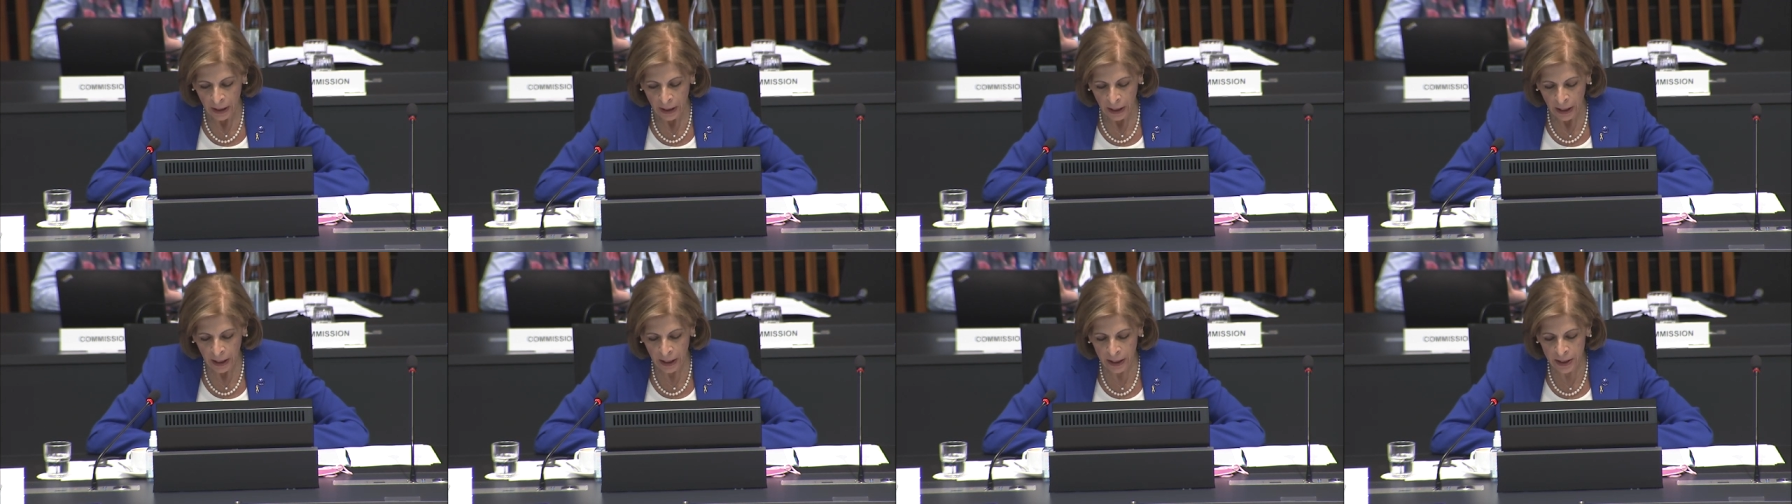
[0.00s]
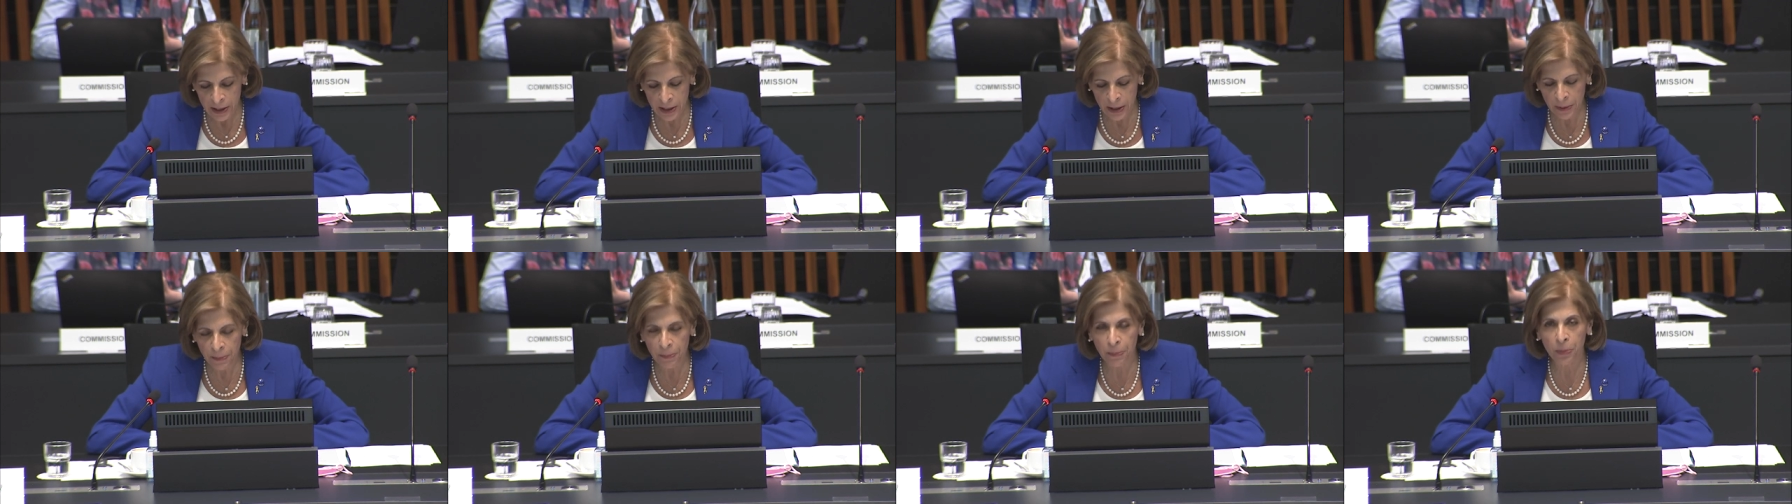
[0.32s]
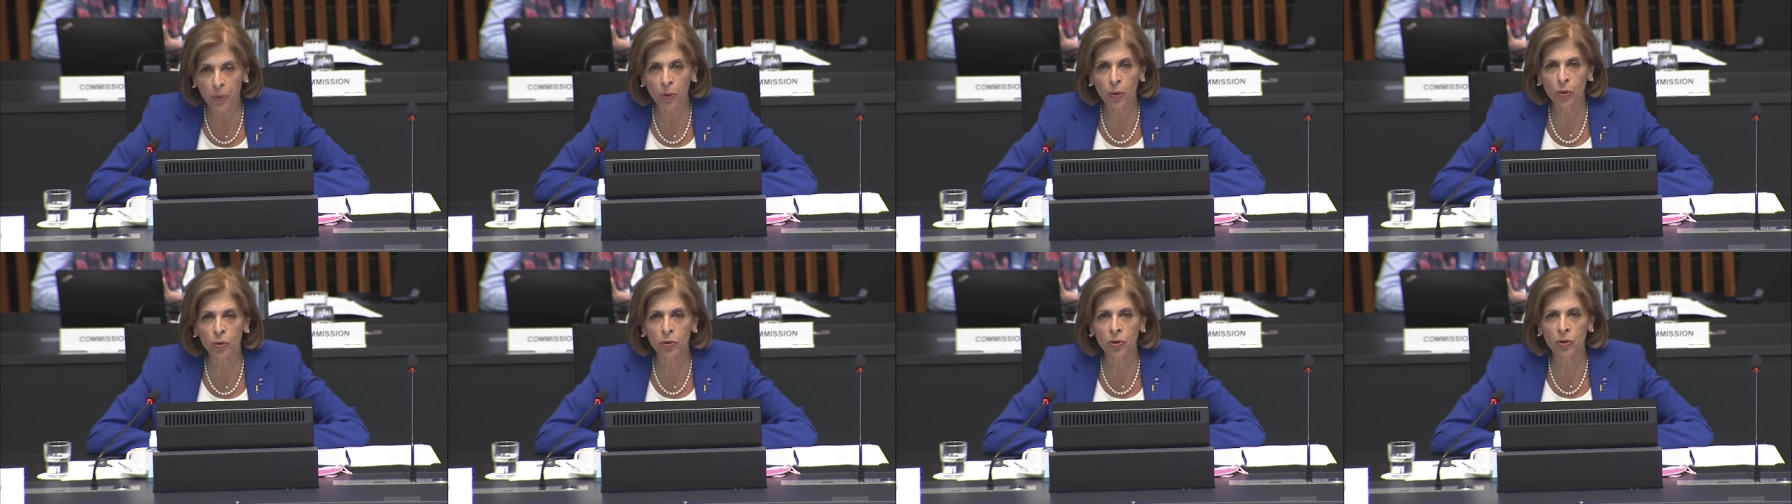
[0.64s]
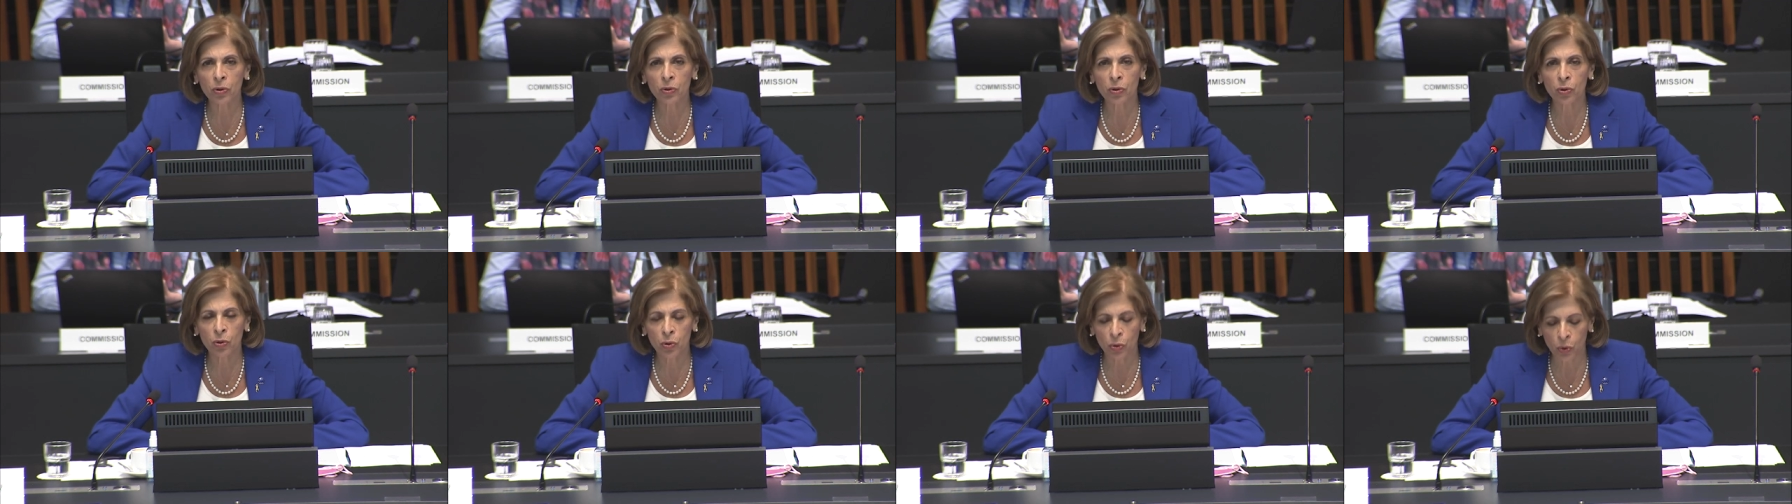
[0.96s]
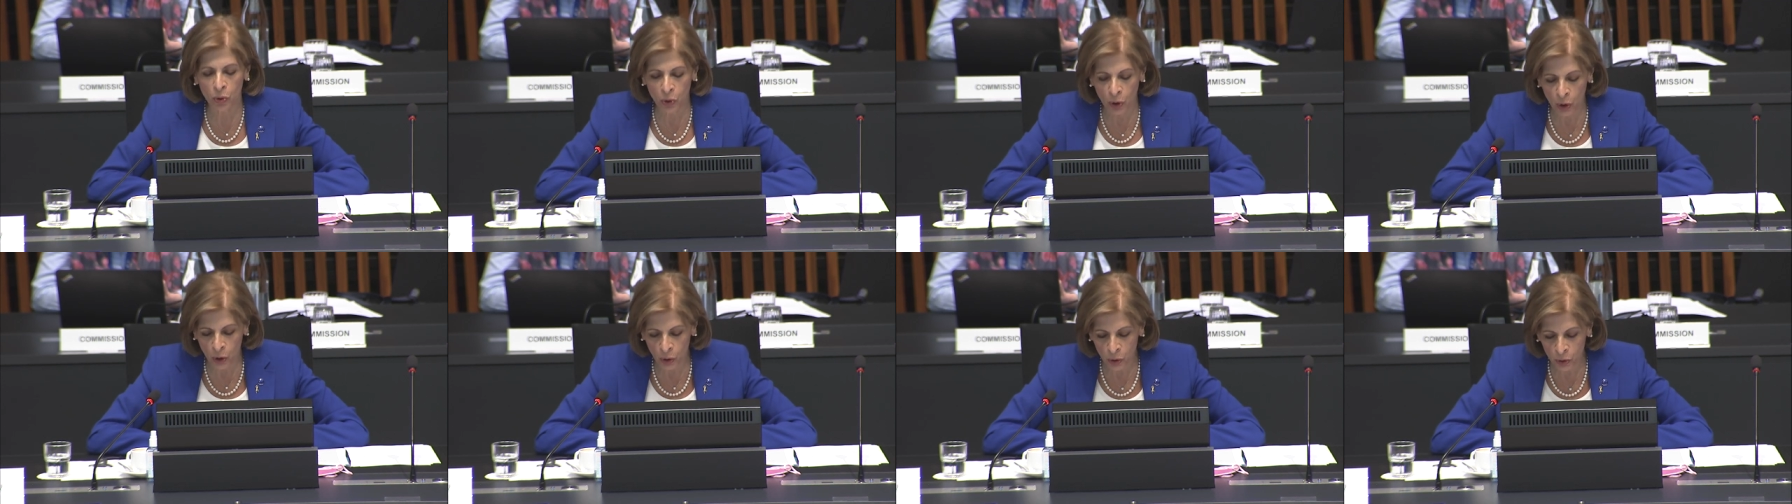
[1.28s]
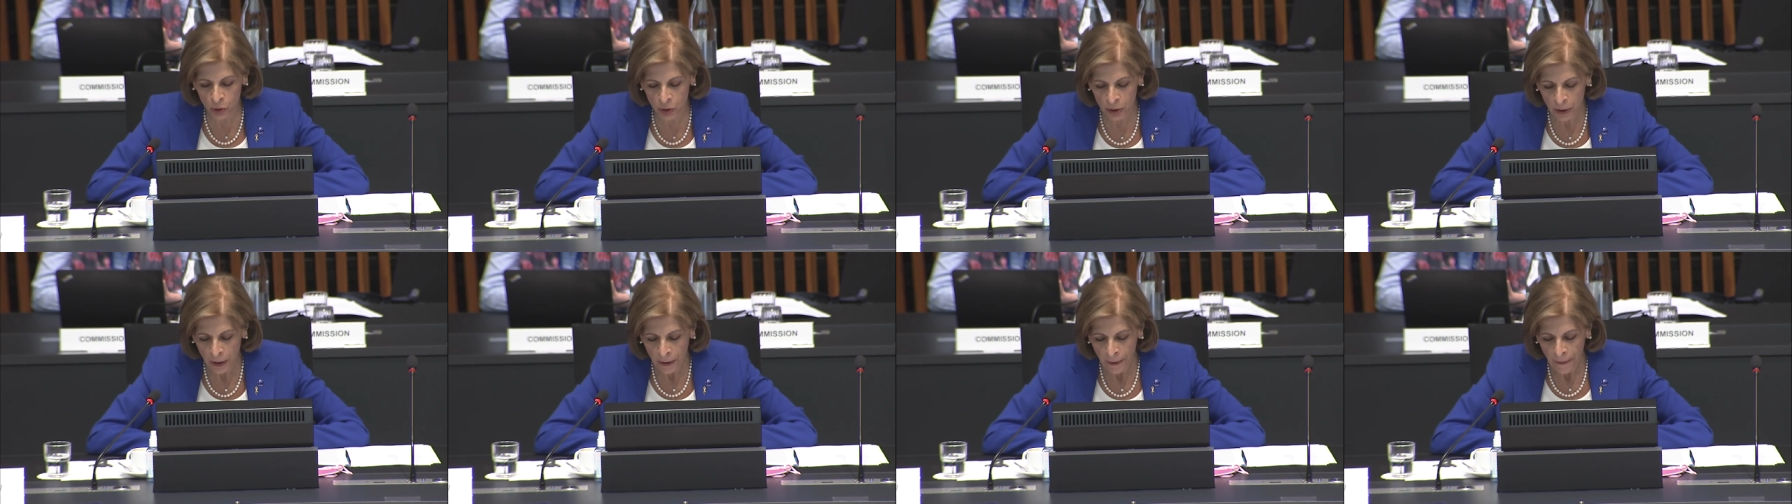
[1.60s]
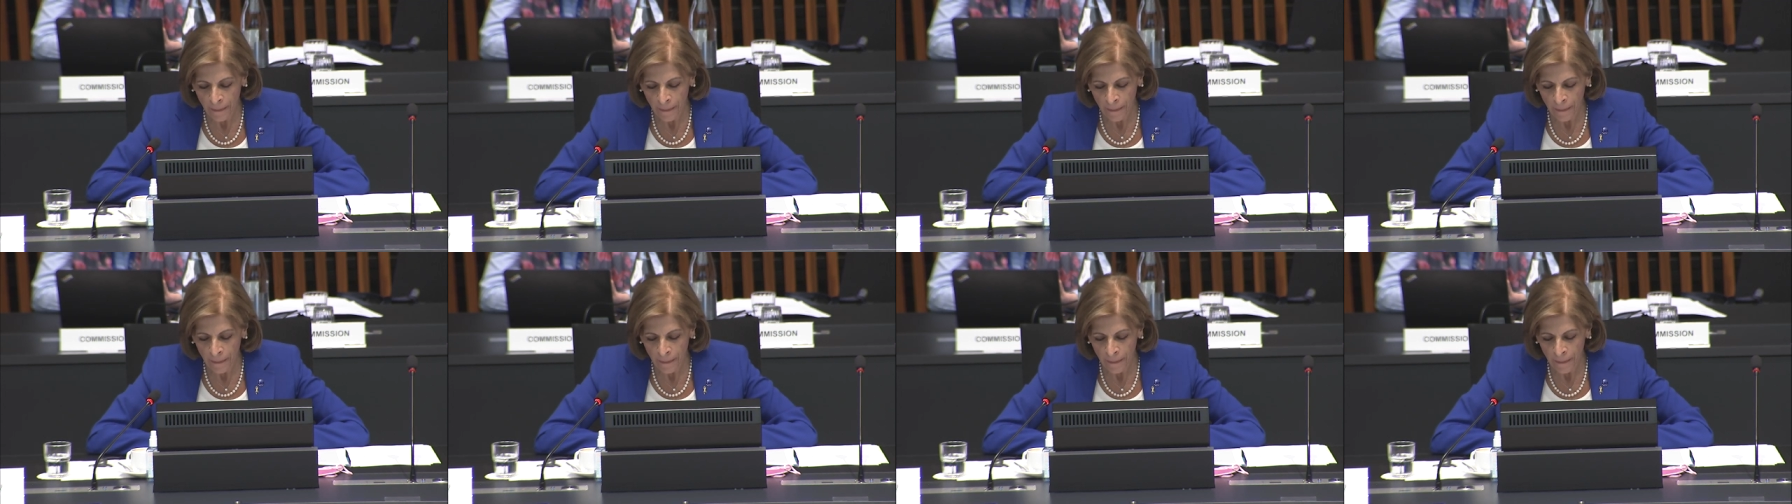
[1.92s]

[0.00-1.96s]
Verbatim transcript: It's important to note